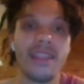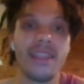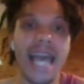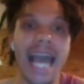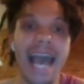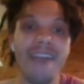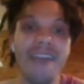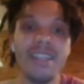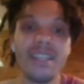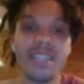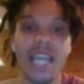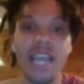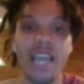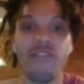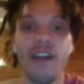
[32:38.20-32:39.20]
Having this
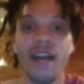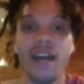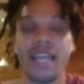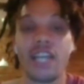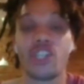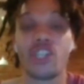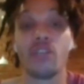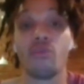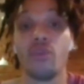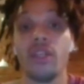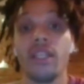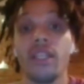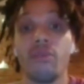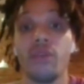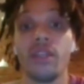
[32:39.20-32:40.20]
a file is actually
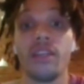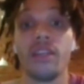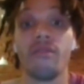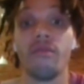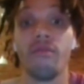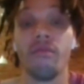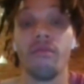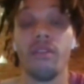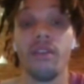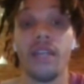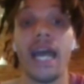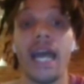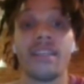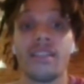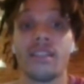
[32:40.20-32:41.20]
really, really
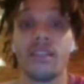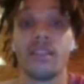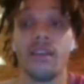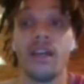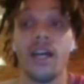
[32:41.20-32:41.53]
nice.